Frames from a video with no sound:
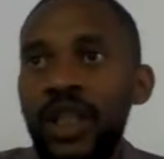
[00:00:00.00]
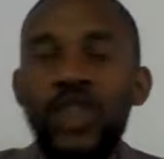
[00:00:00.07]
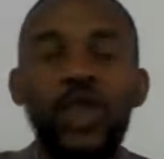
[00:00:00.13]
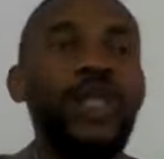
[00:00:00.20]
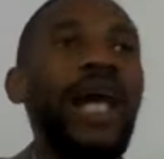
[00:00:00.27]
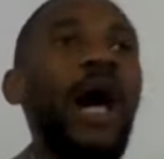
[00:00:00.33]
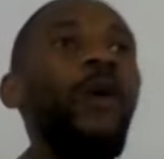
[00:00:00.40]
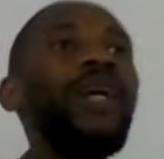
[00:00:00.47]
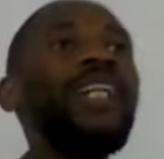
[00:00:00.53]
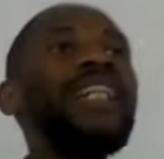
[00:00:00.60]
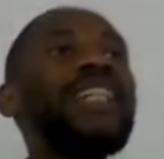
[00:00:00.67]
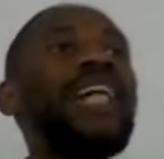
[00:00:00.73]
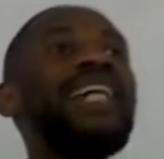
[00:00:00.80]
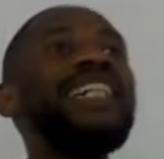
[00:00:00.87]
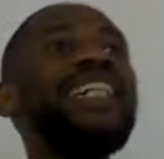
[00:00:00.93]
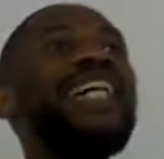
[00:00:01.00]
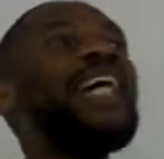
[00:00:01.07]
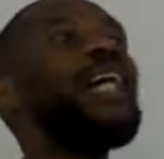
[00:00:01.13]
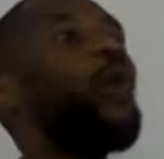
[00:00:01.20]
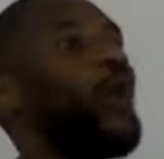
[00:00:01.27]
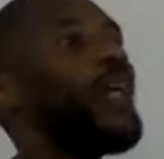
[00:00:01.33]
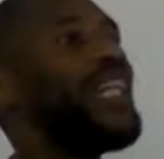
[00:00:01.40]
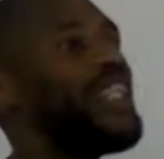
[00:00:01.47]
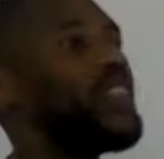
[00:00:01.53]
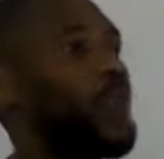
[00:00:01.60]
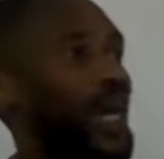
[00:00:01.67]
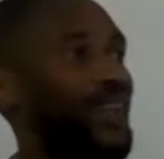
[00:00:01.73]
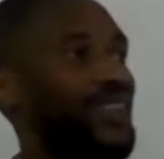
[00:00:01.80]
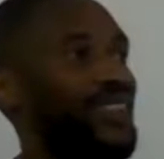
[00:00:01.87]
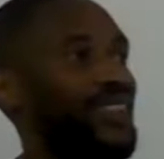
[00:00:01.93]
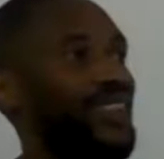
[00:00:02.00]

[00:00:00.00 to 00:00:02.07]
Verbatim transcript: So now, when He says, Hear, O Israel,